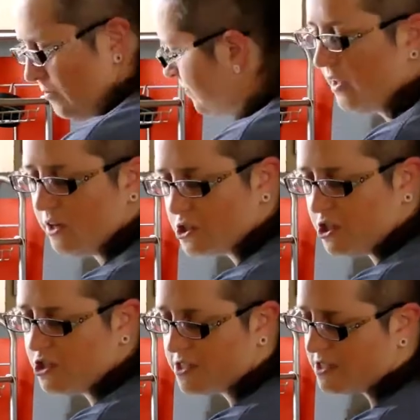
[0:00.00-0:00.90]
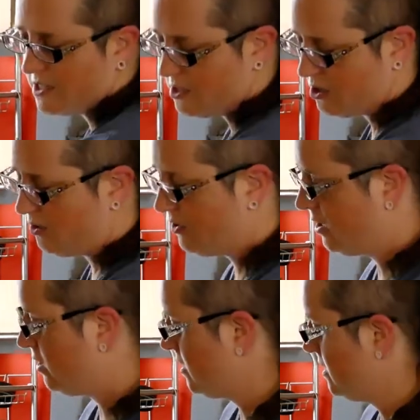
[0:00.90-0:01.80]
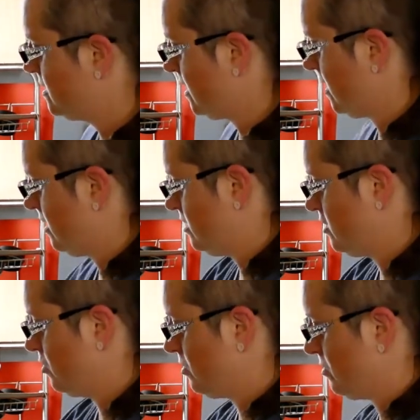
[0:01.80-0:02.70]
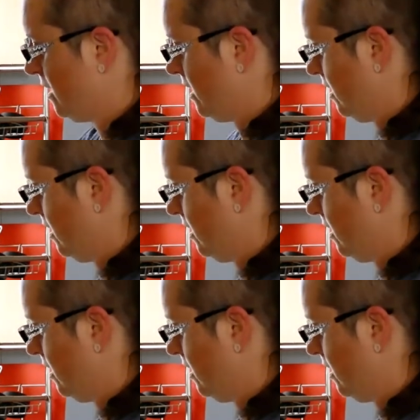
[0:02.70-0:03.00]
It's over here on the side until we're ready.